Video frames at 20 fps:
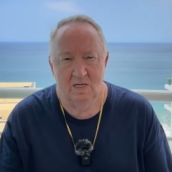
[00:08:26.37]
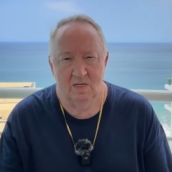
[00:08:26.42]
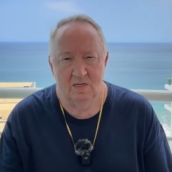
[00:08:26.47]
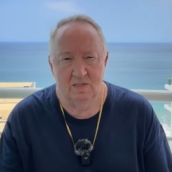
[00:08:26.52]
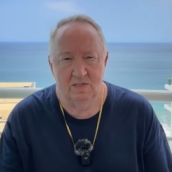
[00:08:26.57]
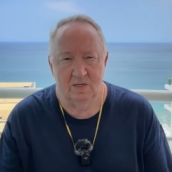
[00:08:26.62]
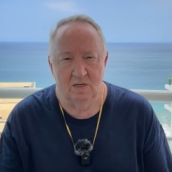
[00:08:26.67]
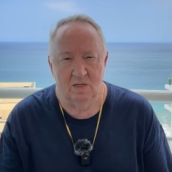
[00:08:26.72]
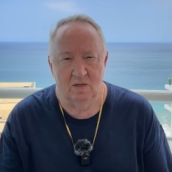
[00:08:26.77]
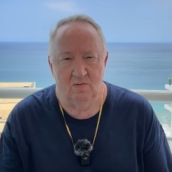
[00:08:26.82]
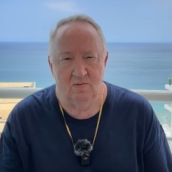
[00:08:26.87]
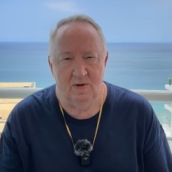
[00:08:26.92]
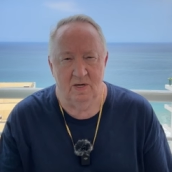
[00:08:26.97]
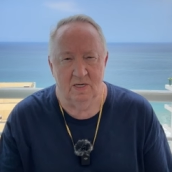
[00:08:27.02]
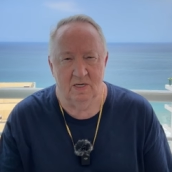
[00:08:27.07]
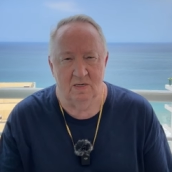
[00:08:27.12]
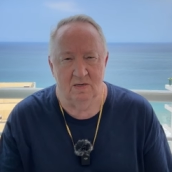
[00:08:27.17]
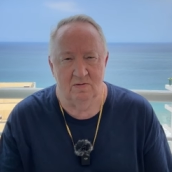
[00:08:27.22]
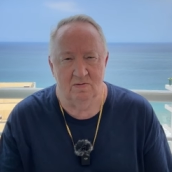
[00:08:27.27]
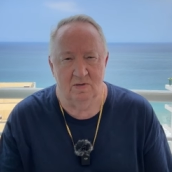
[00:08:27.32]
So that we
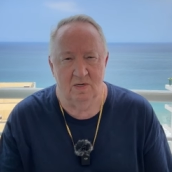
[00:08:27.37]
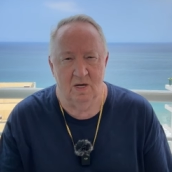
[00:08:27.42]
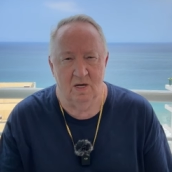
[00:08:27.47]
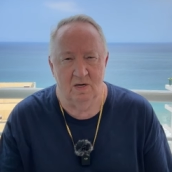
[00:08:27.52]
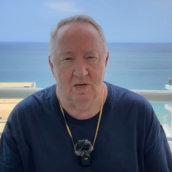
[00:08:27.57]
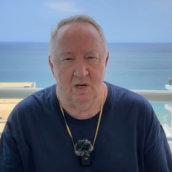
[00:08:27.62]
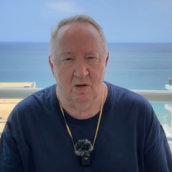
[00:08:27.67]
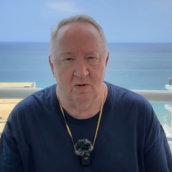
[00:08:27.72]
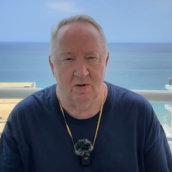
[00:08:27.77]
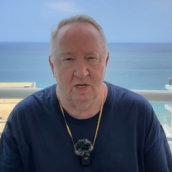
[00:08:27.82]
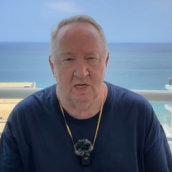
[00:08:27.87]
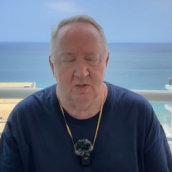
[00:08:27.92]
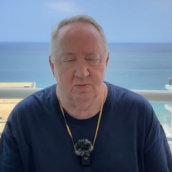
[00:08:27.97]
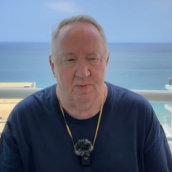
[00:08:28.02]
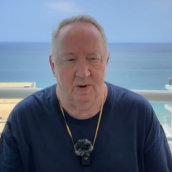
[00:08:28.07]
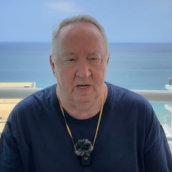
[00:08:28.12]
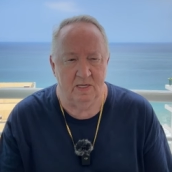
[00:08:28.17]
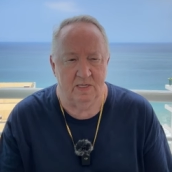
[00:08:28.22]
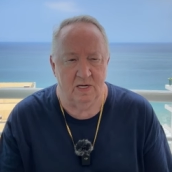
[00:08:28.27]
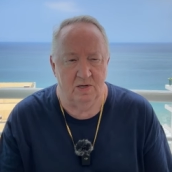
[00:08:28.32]
can, don't
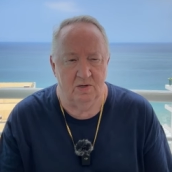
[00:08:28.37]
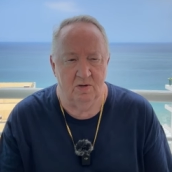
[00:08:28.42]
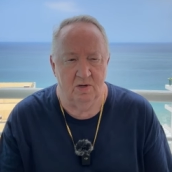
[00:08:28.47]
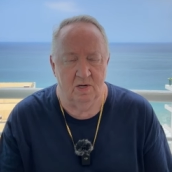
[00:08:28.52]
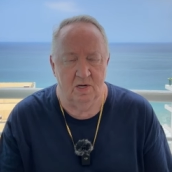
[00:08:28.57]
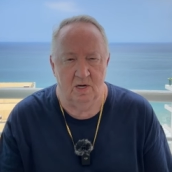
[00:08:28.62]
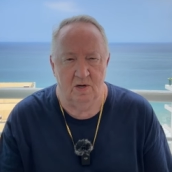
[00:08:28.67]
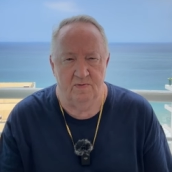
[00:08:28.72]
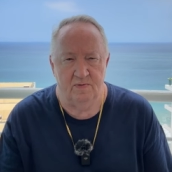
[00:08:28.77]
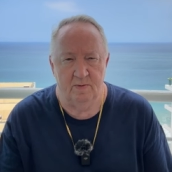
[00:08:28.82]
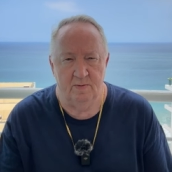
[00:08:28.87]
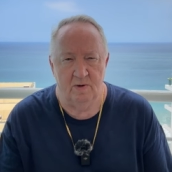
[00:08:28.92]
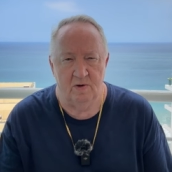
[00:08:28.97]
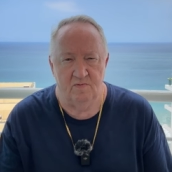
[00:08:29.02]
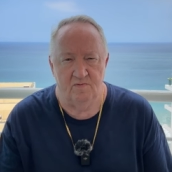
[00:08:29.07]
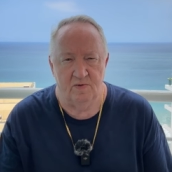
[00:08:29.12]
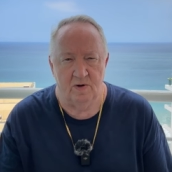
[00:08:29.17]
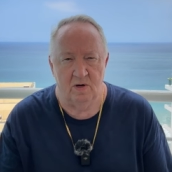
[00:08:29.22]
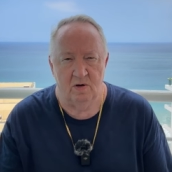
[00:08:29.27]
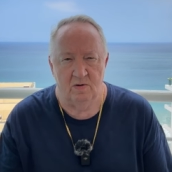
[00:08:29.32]
expect to do it all from your
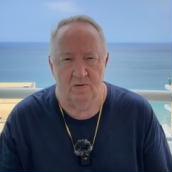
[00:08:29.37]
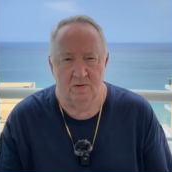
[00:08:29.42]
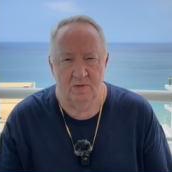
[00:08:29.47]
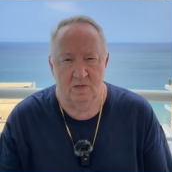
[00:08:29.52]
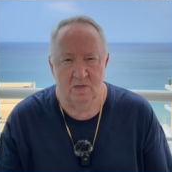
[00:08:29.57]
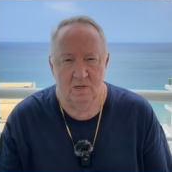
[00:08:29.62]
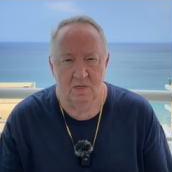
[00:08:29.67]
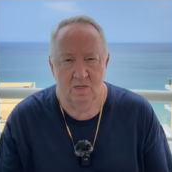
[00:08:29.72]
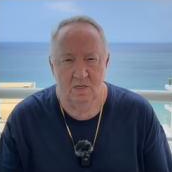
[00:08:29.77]
phone.